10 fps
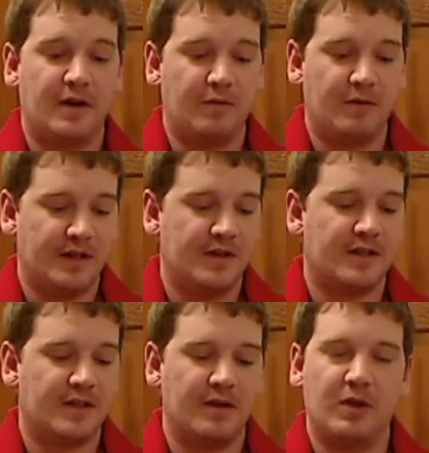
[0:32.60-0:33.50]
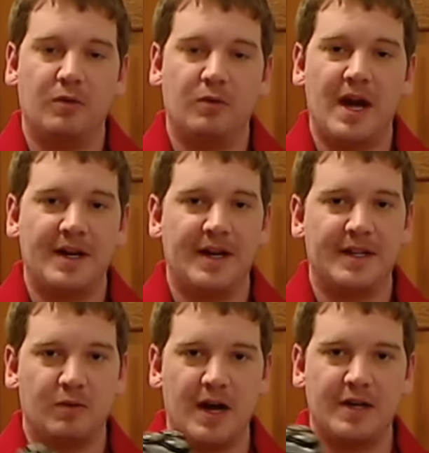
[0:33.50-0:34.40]
for when you're using it with the wet.
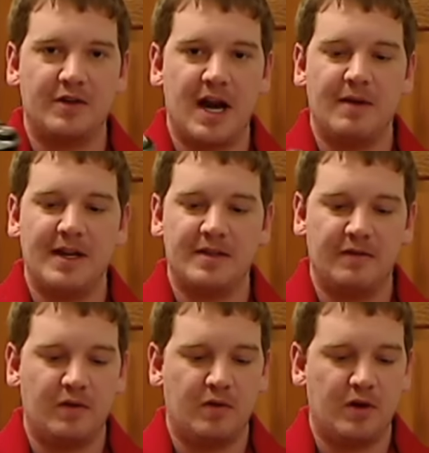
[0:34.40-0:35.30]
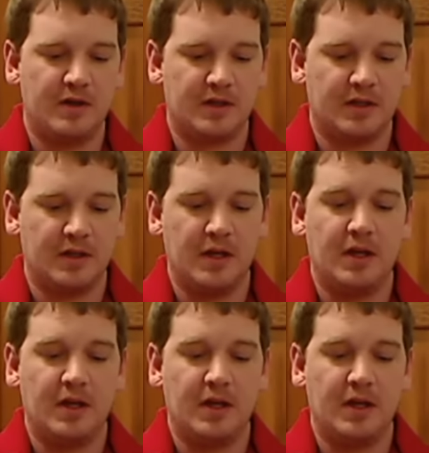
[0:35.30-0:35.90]
It's a wet dry razor, of course.